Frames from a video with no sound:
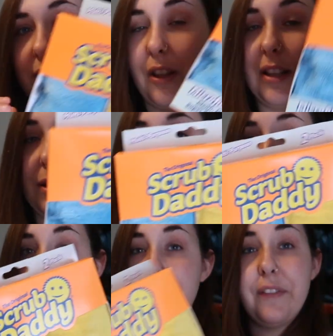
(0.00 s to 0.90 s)
So this would be
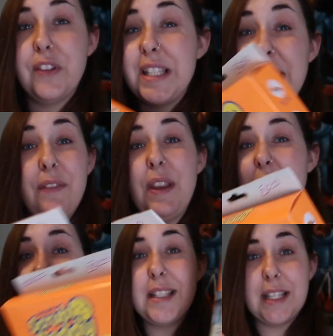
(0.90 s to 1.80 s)
perfect for
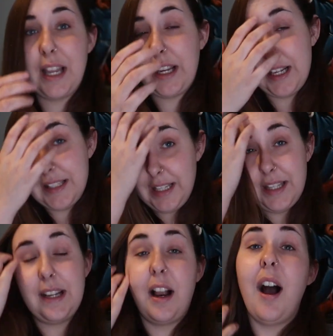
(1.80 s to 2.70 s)
TVs and, like I said,
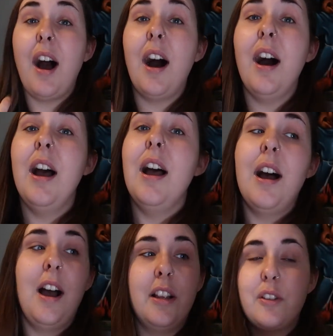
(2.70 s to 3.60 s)
the car.
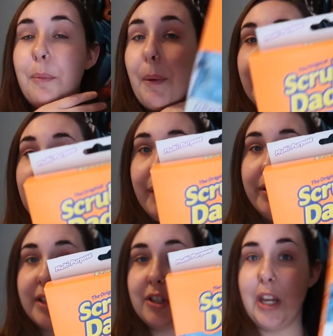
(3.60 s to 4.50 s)
So I'll probably give
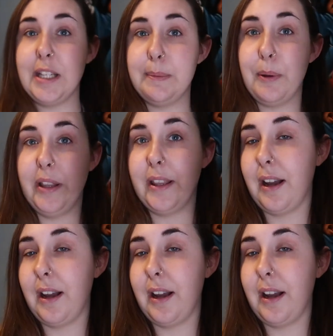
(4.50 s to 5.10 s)
one to Jake to put in the